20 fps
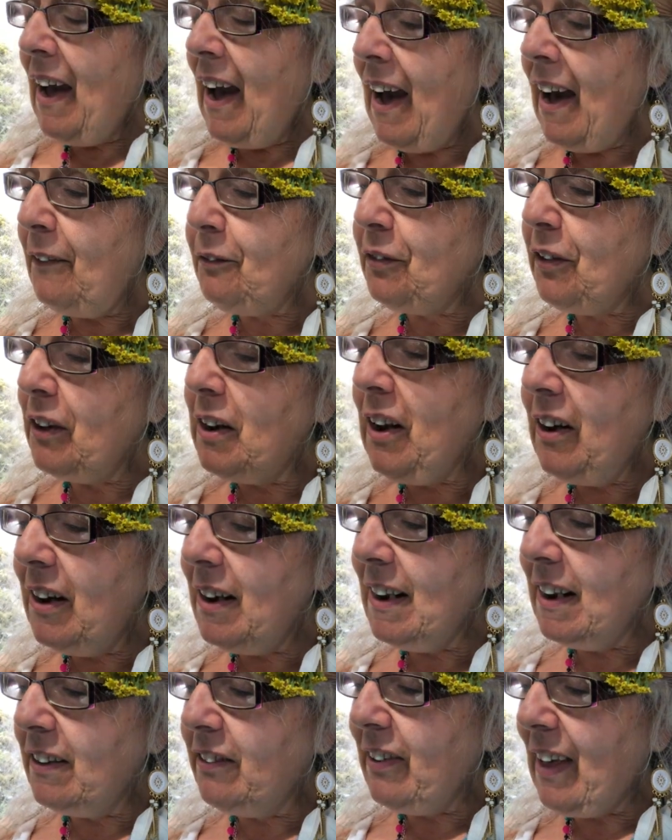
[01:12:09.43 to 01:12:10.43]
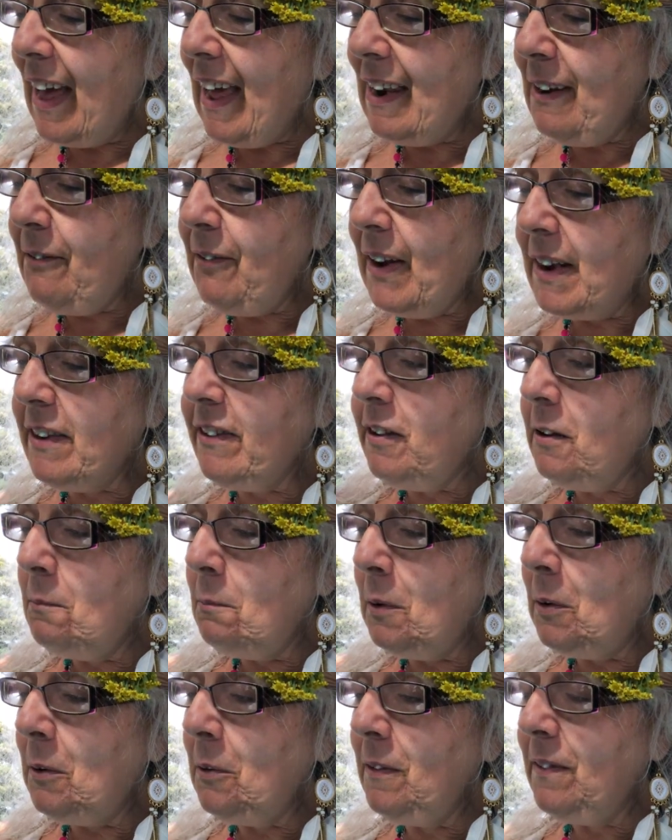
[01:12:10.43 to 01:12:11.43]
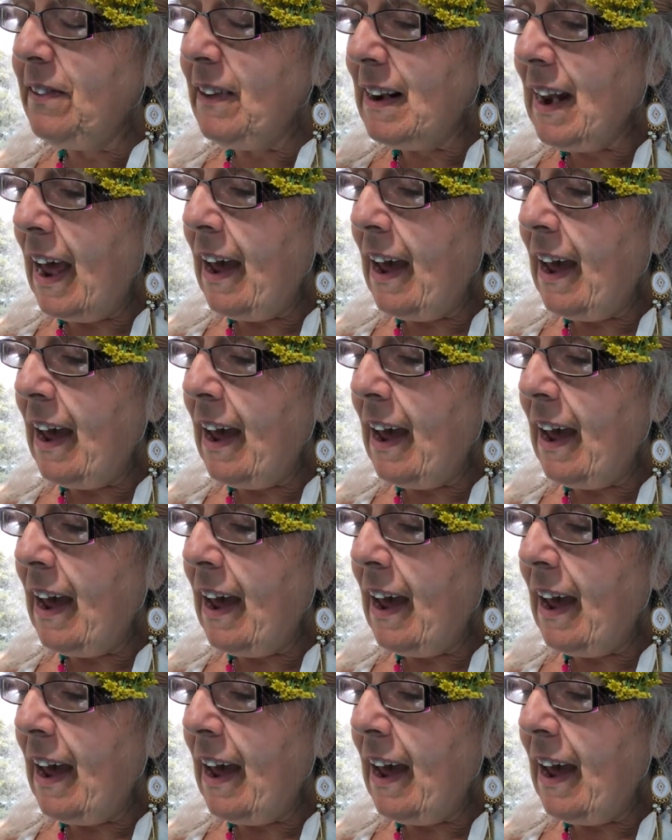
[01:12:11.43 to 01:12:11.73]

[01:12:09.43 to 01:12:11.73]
After learning to elevate your moods and